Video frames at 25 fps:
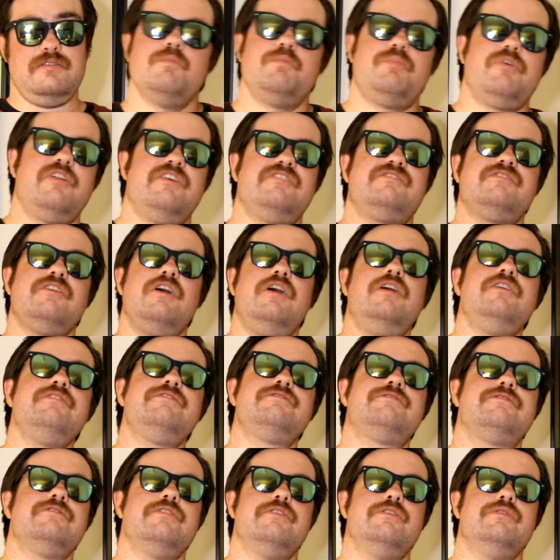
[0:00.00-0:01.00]
But it's
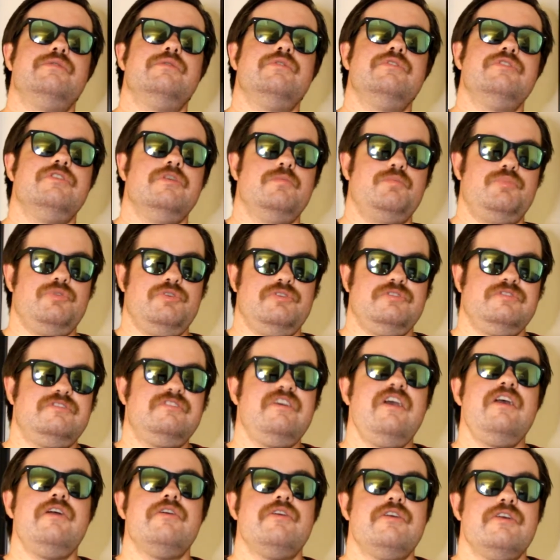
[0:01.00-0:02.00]
also the Bull
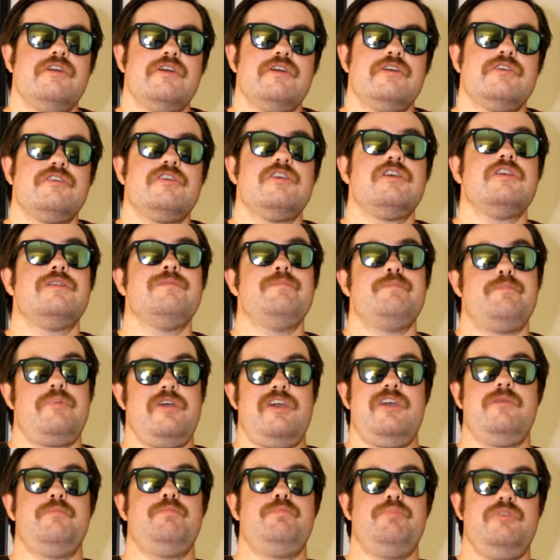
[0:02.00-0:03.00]
Terrier in
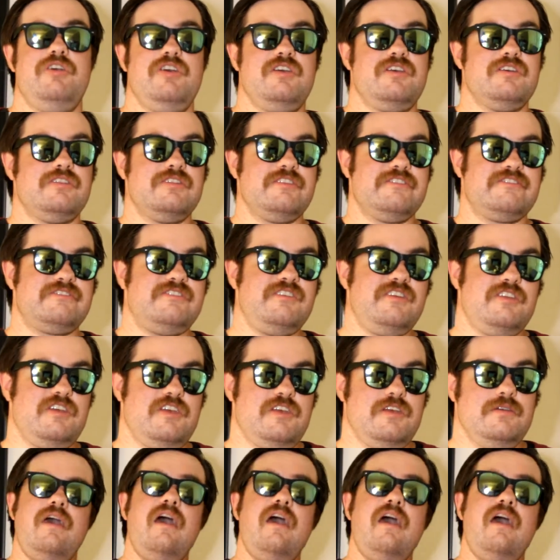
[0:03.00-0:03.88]
Babe Pig in the City.